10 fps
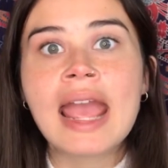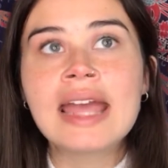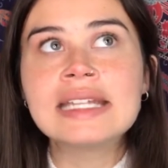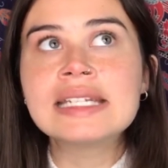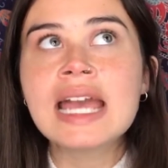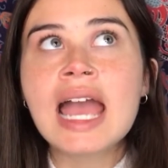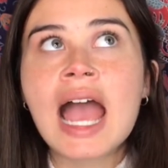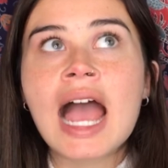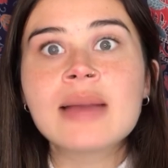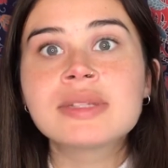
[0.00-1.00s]
And
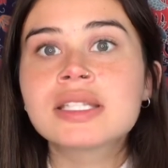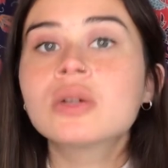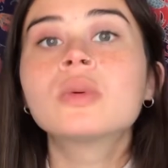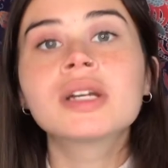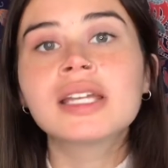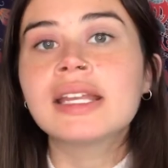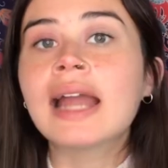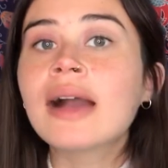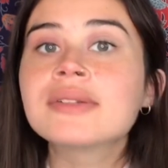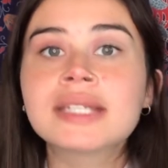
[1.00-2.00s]
I'm still working
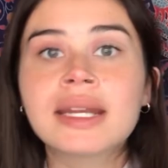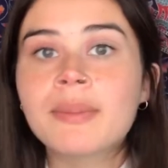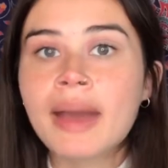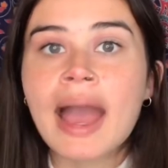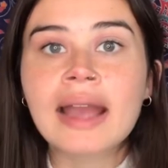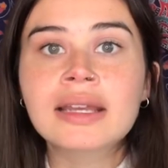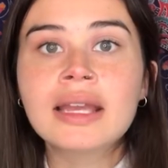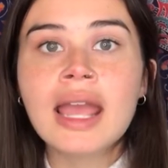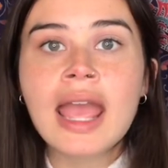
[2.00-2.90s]
now to get it back.